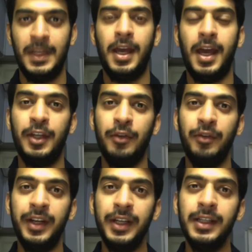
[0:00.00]
At a
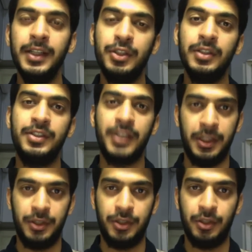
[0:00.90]
very initial
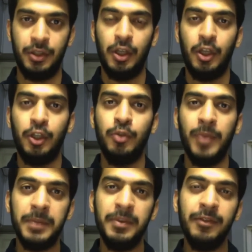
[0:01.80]
stage, you
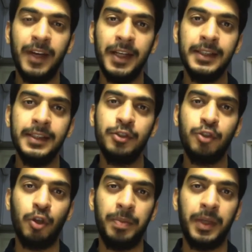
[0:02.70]
might be finding this
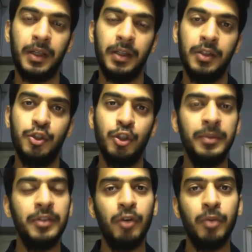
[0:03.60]
topic, German
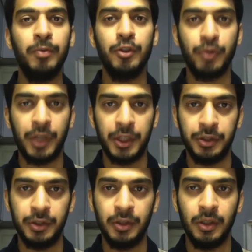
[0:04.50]
verb
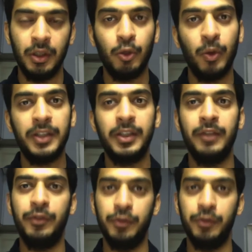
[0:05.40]
conjugation, quite
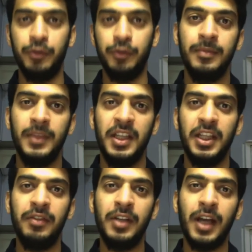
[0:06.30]
confusing.
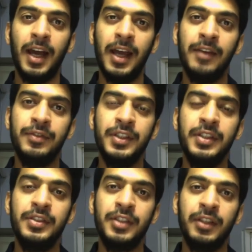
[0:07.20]
Even I have seen
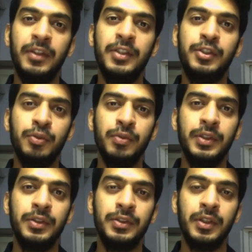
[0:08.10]
several
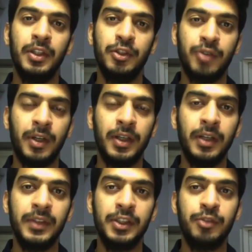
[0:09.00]
students struggling
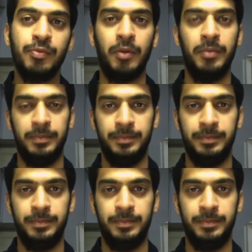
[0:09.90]
with this problem.